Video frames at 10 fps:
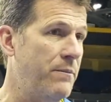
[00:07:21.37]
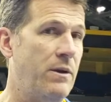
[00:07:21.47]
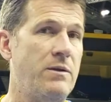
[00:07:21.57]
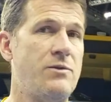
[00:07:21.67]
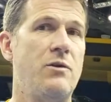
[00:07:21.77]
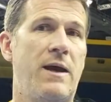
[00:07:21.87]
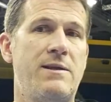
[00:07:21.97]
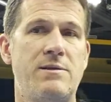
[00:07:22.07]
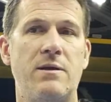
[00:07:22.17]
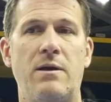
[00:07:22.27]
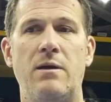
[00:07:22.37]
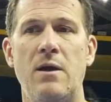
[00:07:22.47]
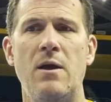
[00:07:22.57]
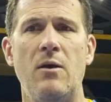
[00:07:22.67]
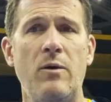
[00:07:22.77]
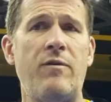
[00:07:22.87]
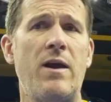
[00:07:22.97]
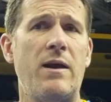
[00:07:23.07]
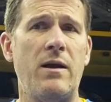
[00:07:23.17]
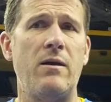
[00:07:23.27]
And so that's the, we've
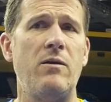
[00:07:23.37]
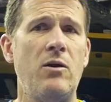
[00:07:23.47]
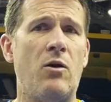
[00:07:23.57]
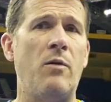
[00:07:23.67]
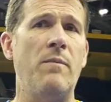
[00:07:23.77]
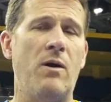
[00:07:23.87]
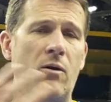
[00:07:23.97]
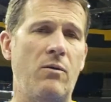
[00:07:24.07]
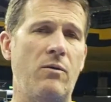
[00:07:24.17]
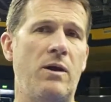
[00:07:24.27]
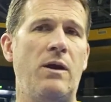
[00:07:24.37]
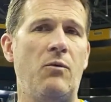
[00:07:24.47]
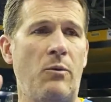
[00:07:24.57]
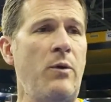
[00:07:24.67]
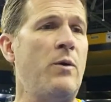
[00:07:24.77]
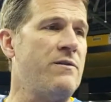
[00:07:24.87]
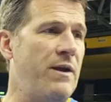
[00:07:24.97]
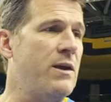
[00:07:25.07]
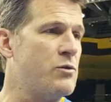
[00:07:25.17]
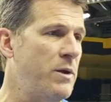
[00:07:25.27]
kind of, you know, when we went to
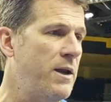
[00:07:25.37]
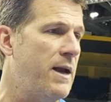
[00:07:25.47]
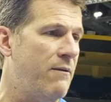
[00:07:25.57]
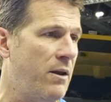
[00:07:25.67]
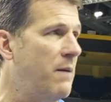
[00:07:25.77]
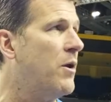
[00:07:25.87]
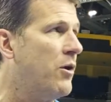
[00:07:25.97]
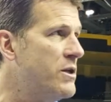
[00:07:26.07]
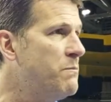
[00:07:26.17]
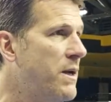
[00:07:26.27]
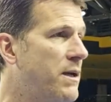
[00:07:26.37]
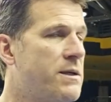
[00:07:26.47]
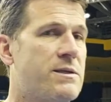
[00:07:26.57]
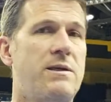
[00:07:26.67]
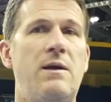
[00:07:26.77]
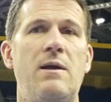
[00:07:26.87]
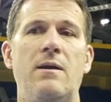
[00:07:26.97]
Vegas, we didn't have a limit on his minutes.